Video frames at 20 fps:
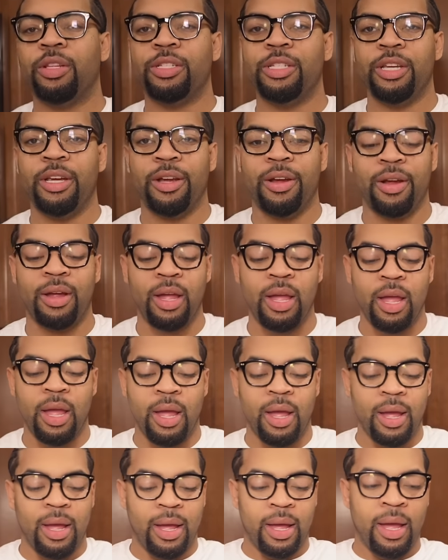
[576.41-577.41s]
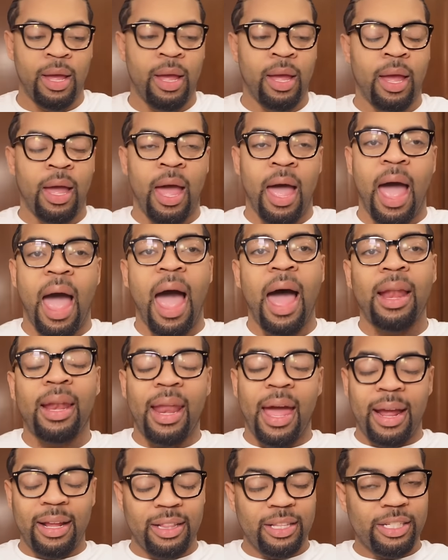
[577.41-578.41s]
chair. I
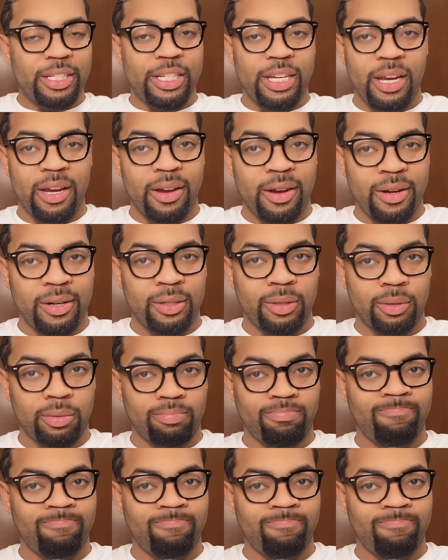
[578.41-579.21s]
like the chair.